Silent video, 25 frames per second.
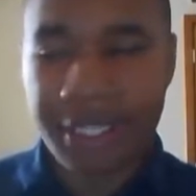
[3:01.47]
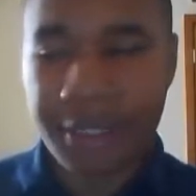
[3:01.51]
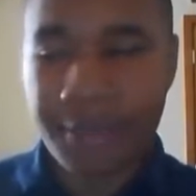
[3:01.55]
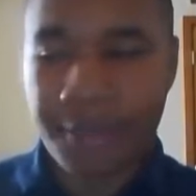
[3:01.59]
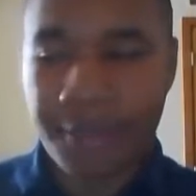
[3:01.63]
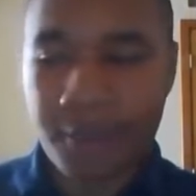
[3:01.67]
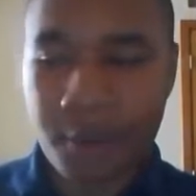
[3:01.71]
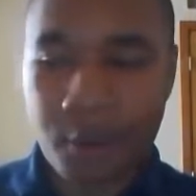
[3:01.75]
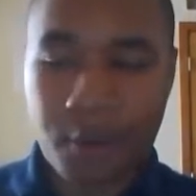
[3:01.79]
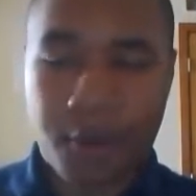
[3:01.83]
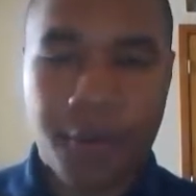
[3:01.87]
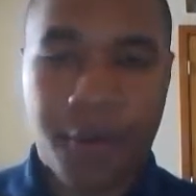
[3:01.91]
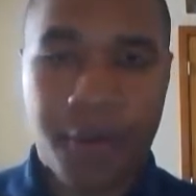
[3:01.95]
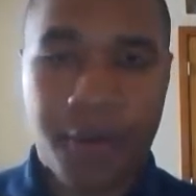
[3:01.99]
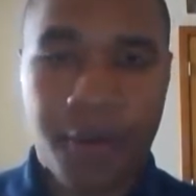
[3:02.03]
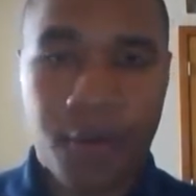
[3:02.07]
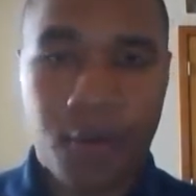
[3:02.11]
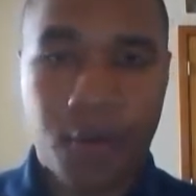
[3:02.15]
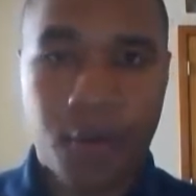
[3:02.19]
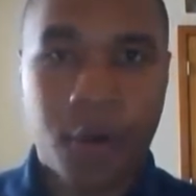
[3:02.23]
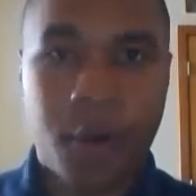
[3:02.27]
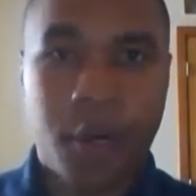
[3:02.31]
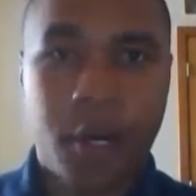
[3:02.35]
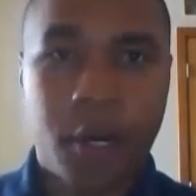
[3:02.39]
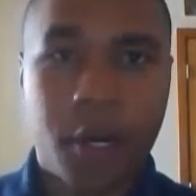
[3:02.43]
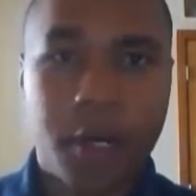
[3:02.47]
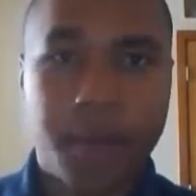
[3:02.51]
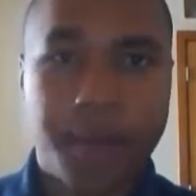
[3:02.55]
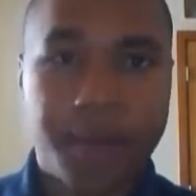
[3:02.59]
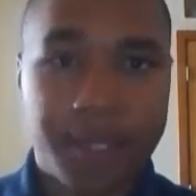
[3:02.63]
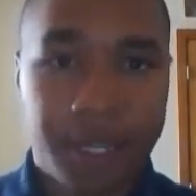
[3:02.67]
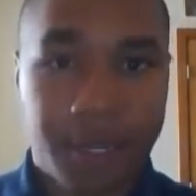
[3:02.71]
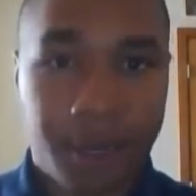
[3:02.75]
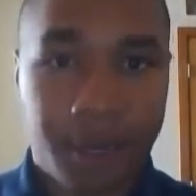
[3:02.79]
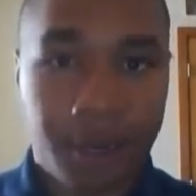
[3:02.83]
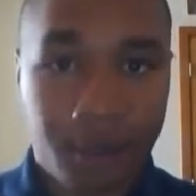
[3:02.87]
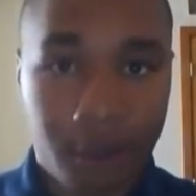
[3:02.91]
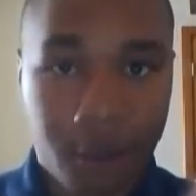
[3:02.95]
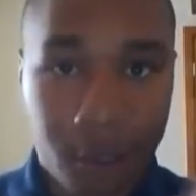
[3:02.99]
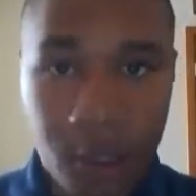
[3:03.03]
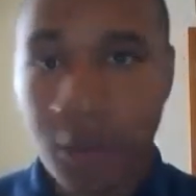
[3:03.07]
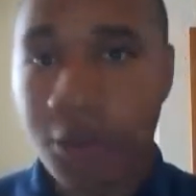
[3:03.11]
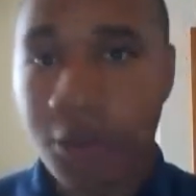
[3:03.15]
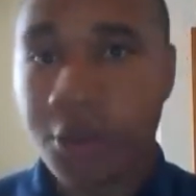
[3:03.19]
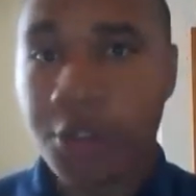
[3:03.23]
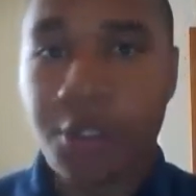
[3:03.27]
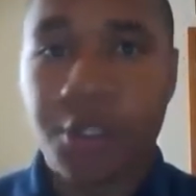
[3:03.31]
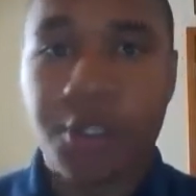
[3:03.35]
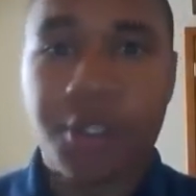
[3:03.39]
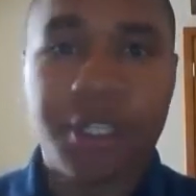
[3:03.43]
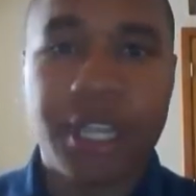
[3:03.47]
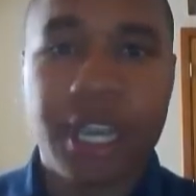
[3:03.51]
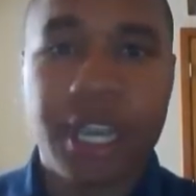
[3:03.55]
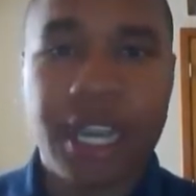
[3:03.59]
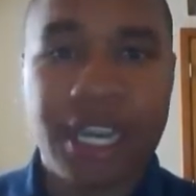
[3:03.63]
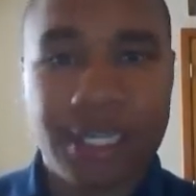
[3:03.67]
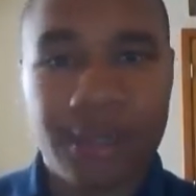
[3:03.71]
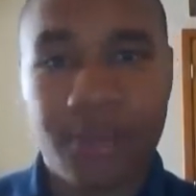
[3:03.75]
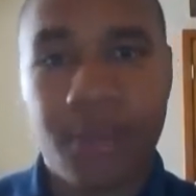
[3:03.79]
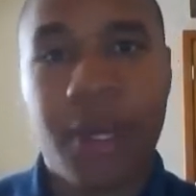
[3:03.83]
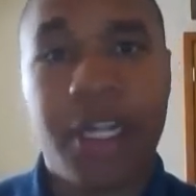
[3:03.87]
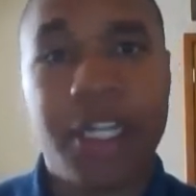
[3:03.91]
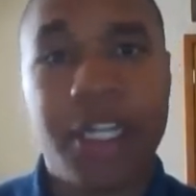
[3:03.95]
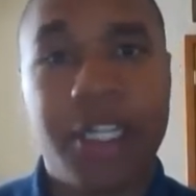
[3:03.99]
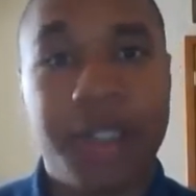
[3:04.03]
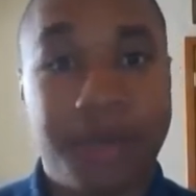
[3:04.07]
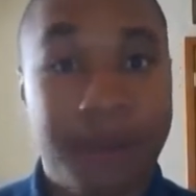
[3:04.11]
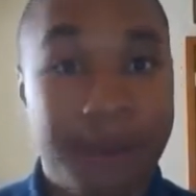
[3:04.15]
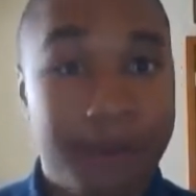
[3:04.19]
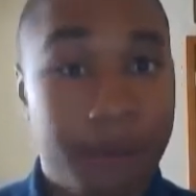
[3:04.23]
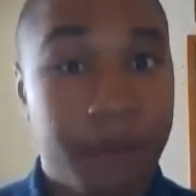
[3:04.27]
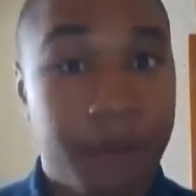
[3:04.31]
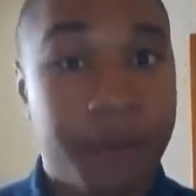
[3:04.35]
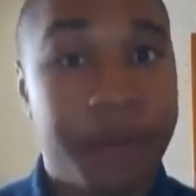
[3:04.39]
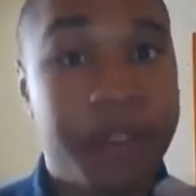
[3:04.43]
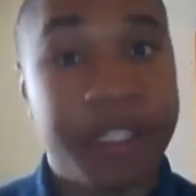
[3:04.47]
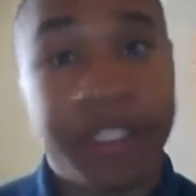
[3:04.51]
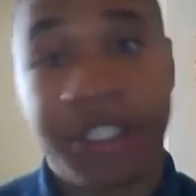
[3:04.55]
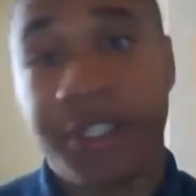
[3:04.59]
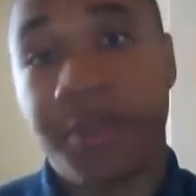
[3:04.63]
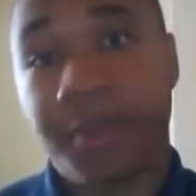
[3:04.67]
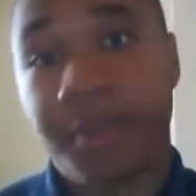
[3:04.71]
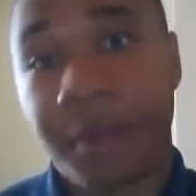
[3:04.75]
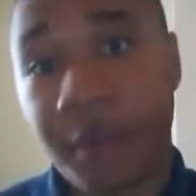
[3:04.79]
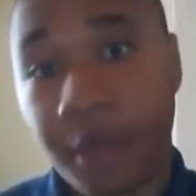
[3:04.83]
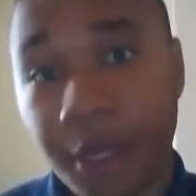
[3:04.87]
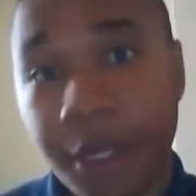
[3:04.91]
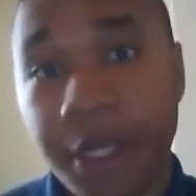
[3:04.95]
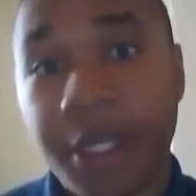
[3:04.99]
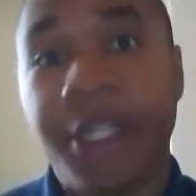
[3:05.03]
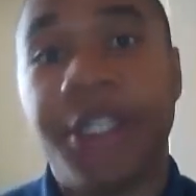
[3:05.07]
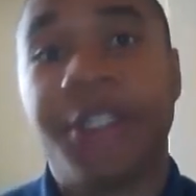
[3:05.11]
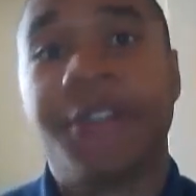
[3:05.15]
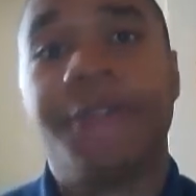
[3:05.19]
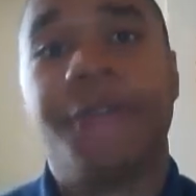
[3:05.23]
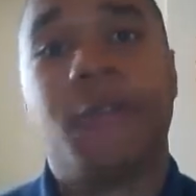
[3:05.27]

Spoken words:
is both for particular cultures as well as people with disabilities.